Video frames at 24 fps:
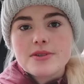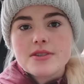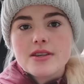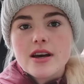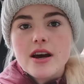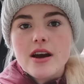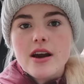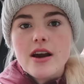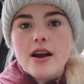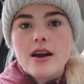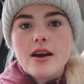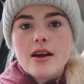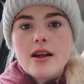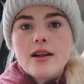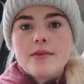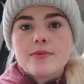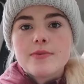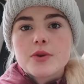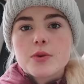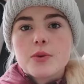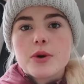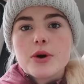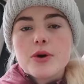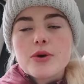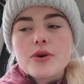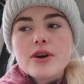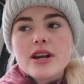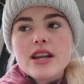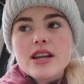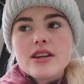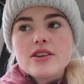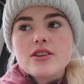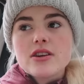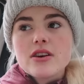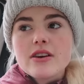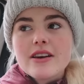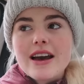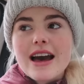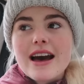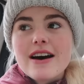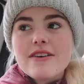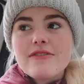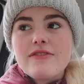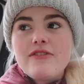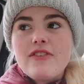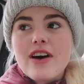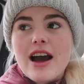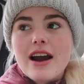So we already do
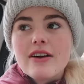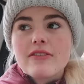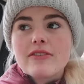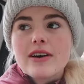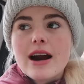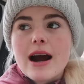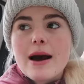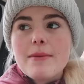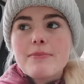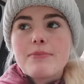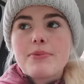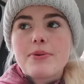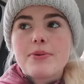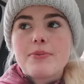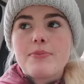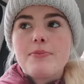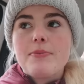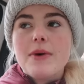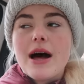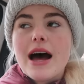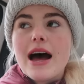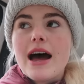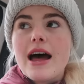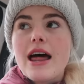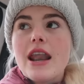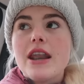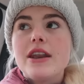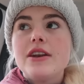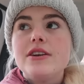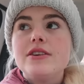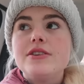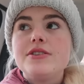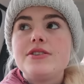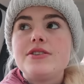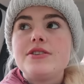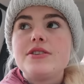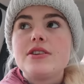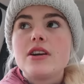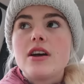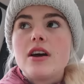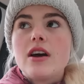have vet wrap and